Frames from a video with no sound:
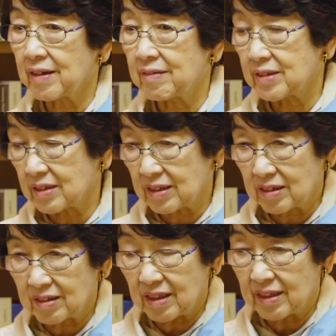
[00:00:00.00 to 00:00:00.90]
analysis,
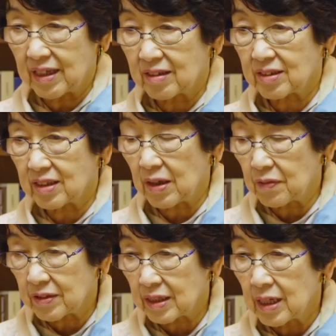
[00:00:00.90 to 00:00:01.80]
and syntax and
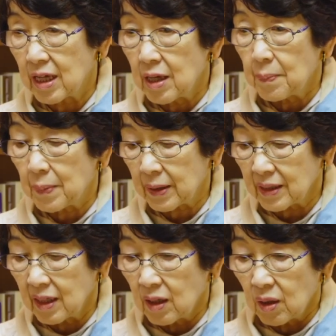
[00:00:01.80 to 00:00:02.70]
everything.
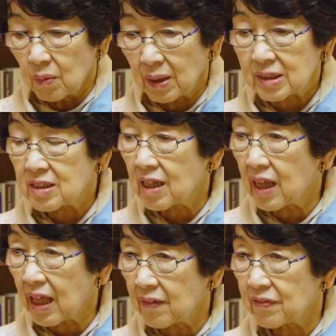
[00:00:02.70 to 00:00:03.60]
But what's
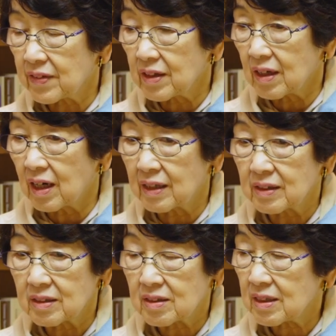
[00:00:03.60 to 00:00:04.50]
left
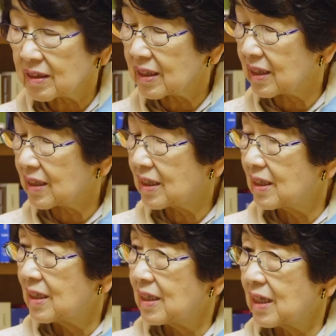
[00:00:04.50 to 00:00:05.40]
unstudied
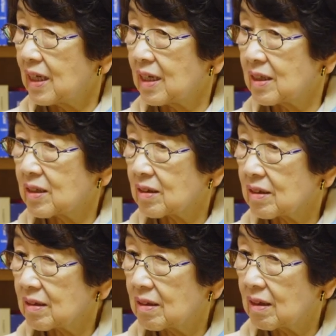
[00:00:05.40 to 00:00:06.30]
in
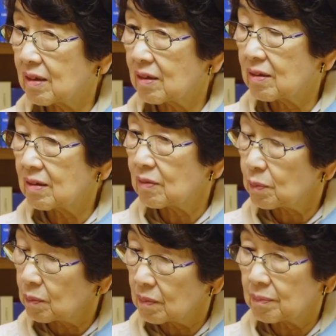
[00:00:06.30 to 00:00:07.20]
the
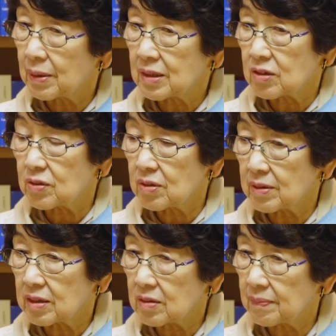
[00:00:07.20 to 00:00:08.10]
by the
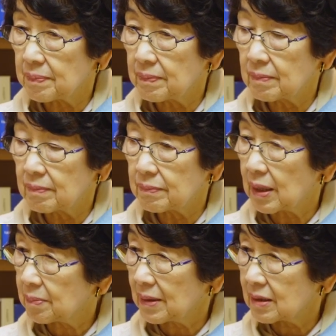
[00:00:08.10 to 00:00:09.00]
students of
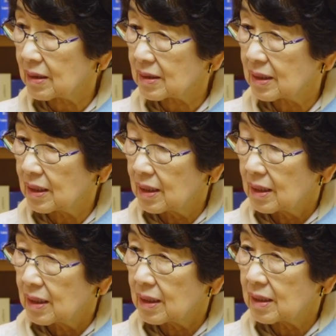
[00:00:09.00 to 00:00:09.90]
pragmatics
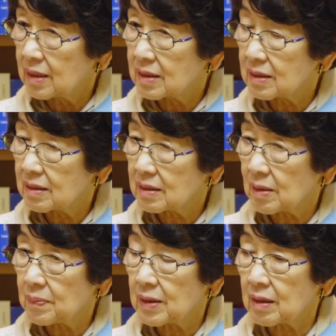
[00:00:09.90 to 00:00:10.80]
is
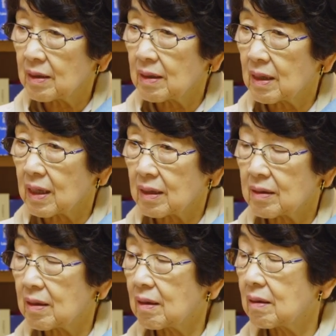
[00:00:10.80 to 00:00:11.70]
something
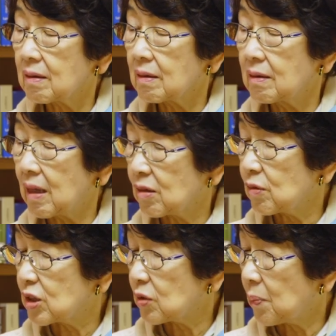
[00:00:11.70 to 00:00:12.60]
like the
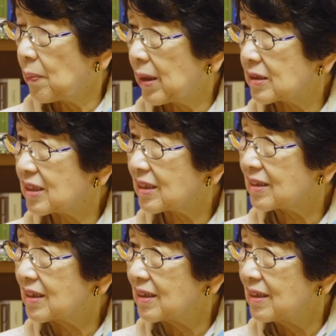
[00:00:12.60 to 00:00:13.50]
language of
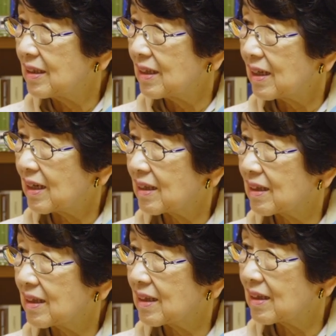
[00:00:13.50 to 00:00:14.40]
magic and